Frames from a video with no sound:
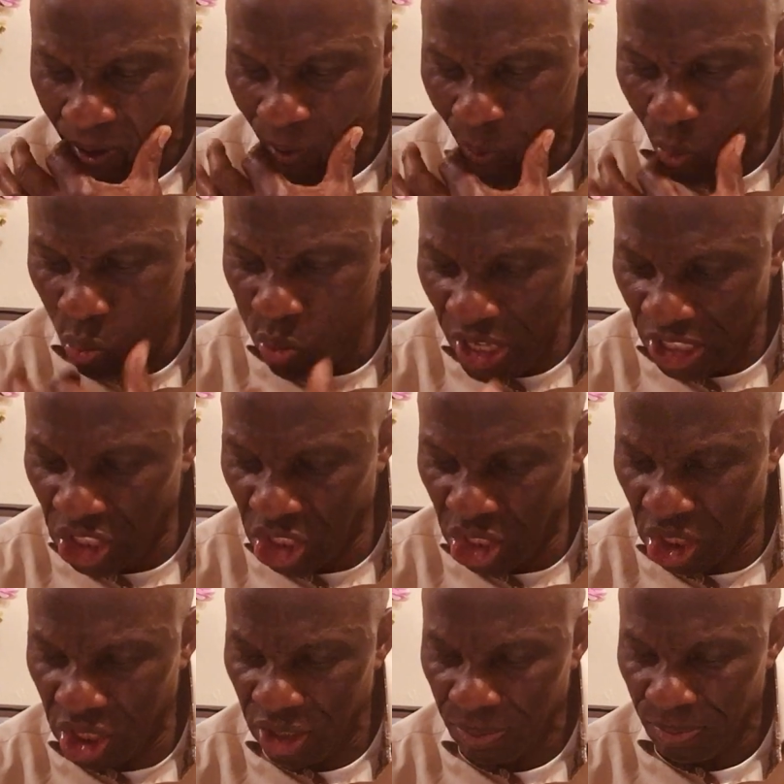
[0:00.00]

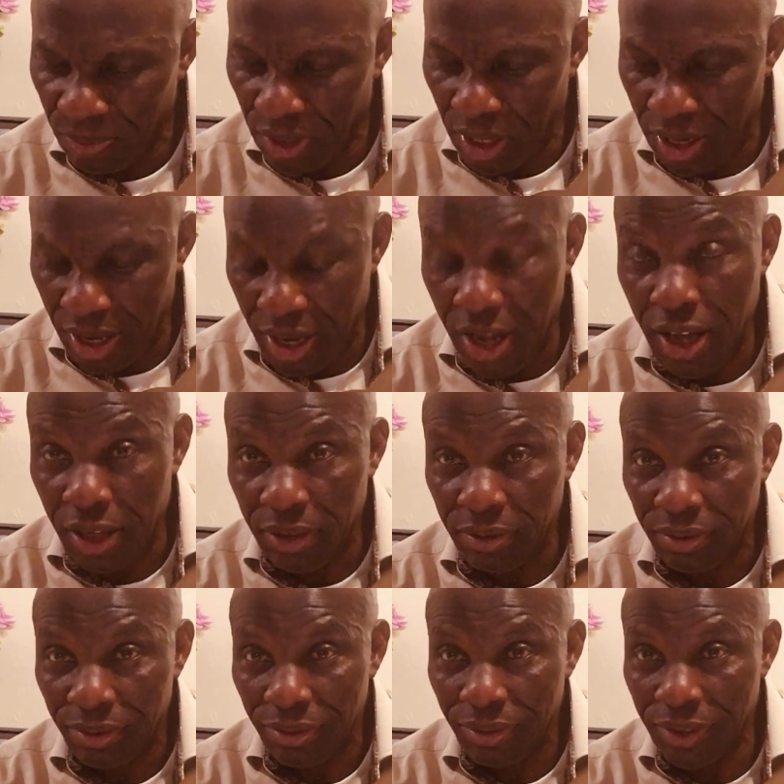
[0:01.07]
which, uh-huh,
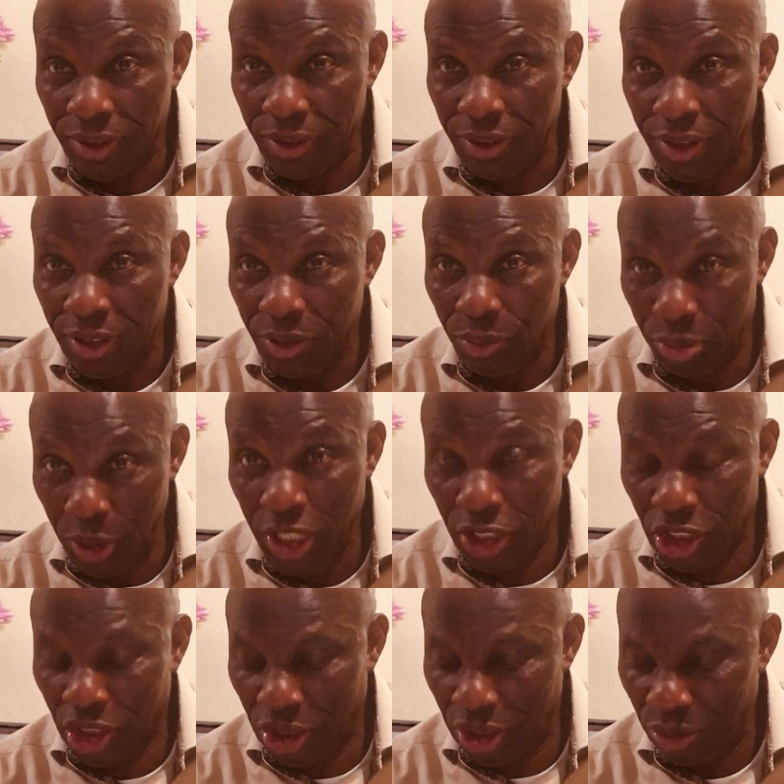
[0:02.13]

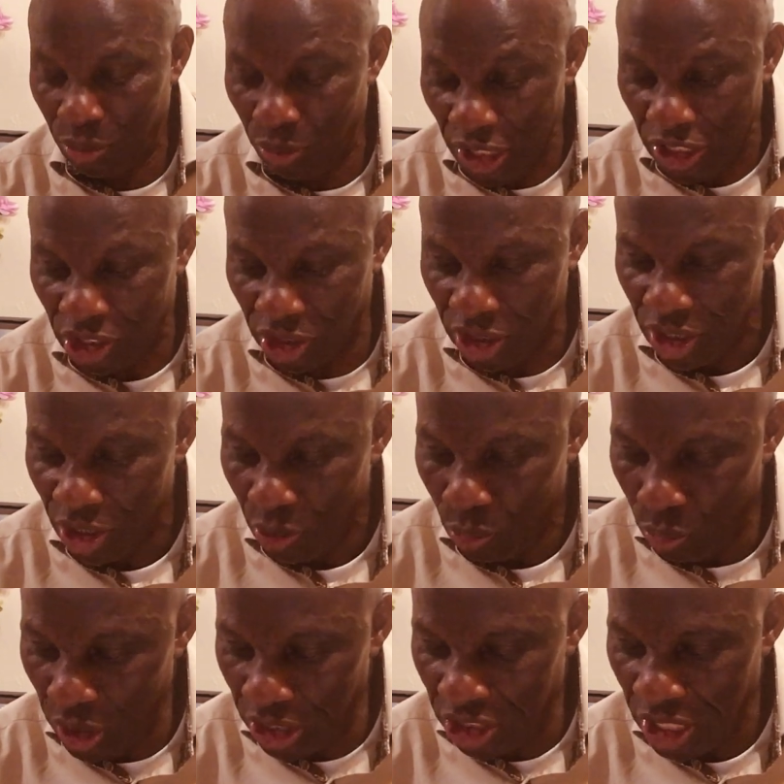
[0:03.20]
which, which,
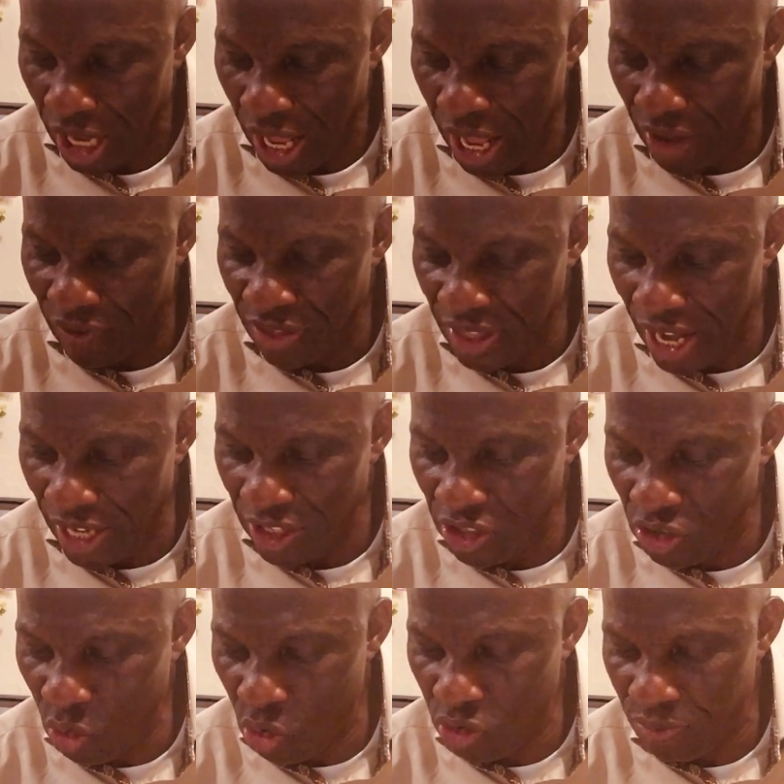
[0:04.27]
which have not
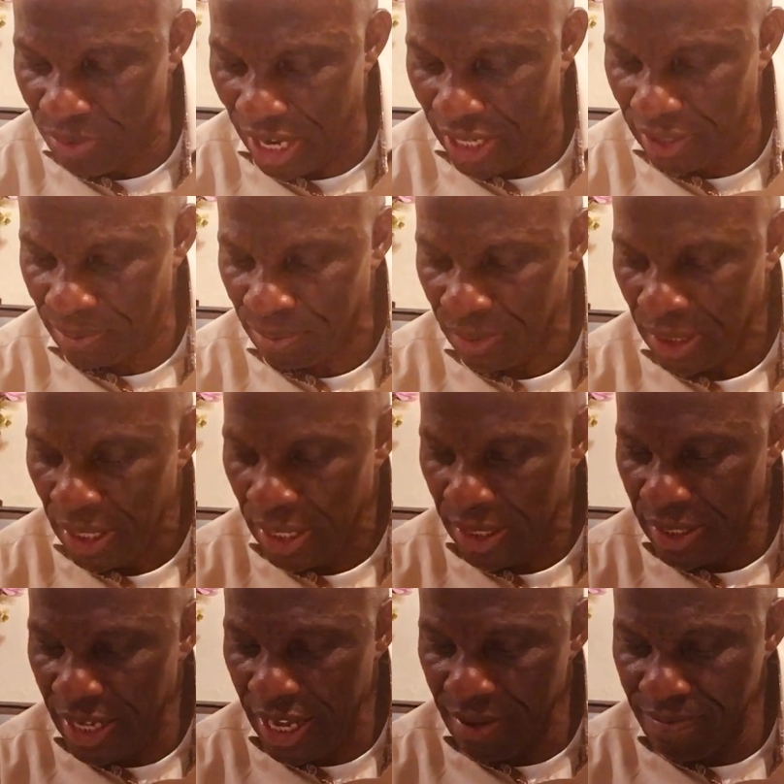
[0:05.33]
known man.
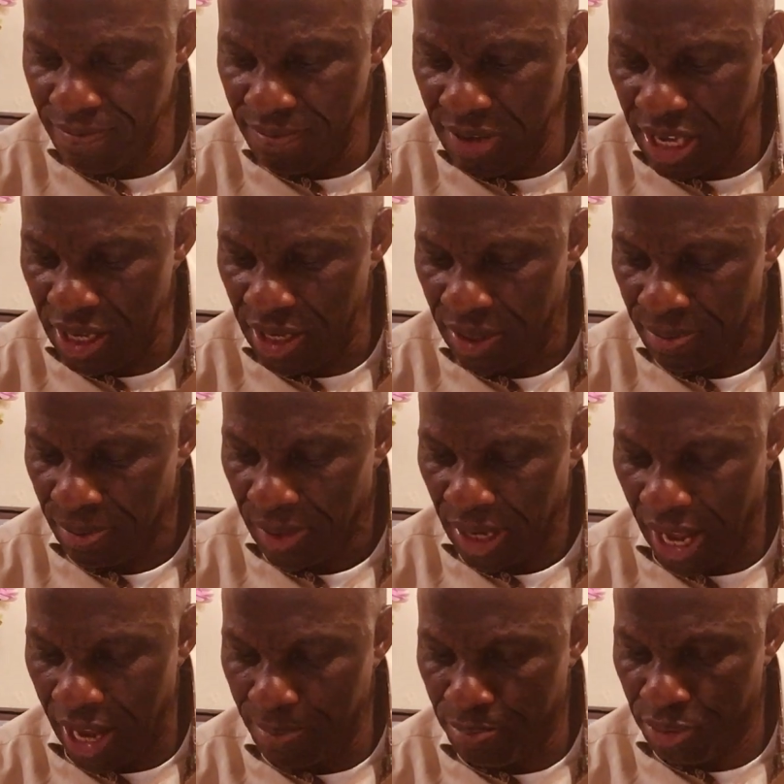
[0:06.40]
Let me,
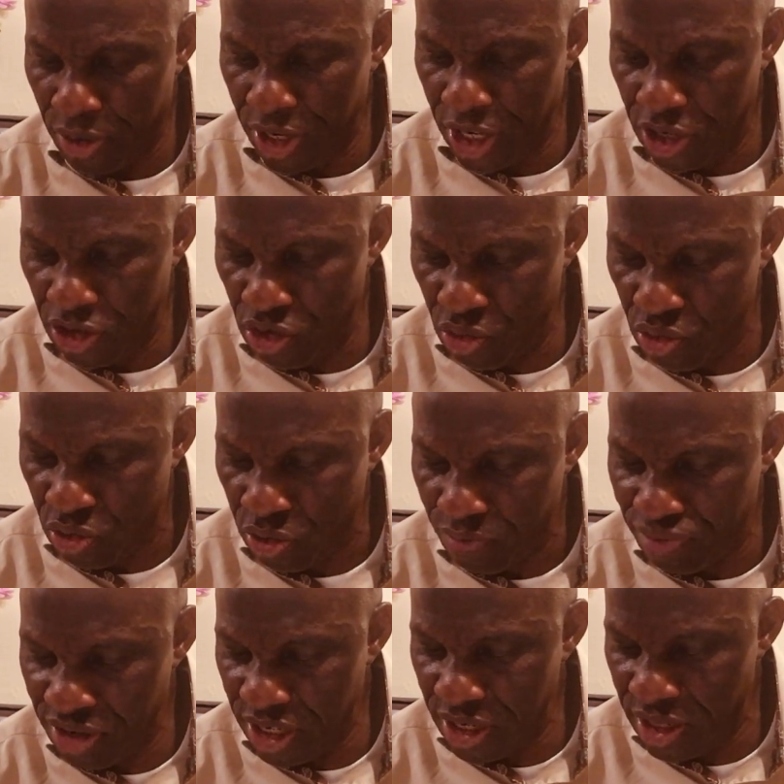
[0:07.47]
I pray you,
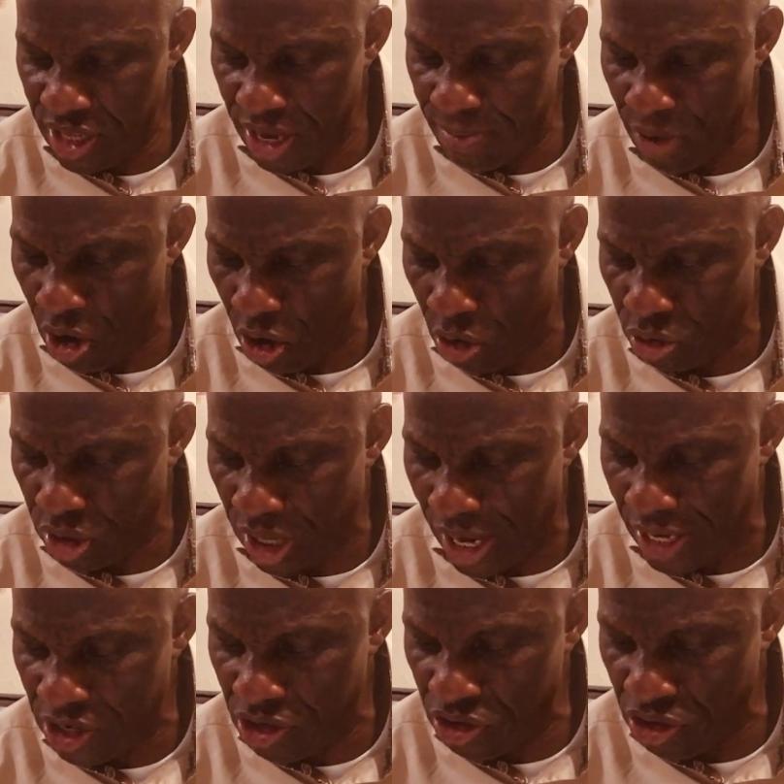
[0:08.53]
bring them out
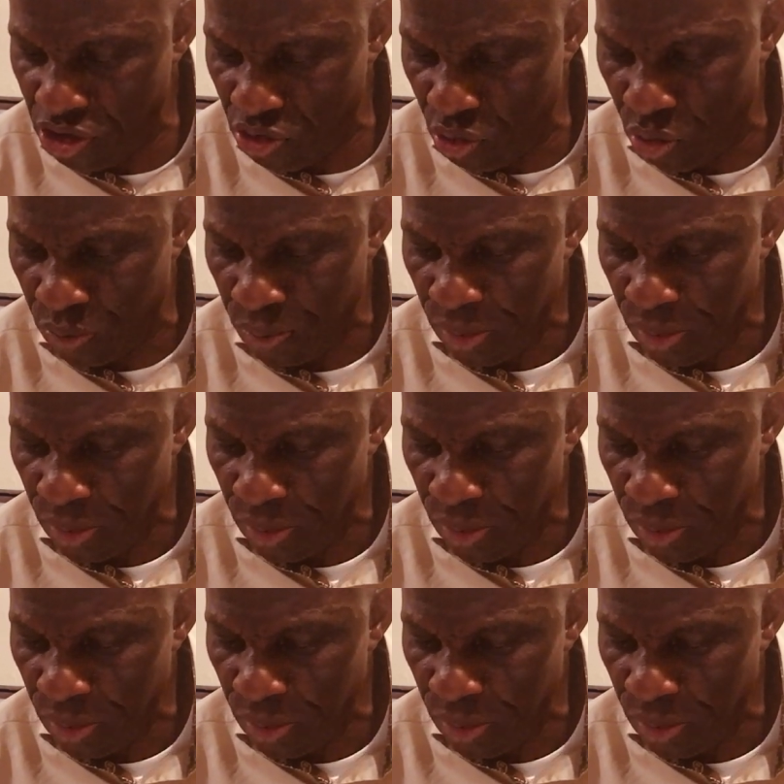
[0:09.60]
unto you.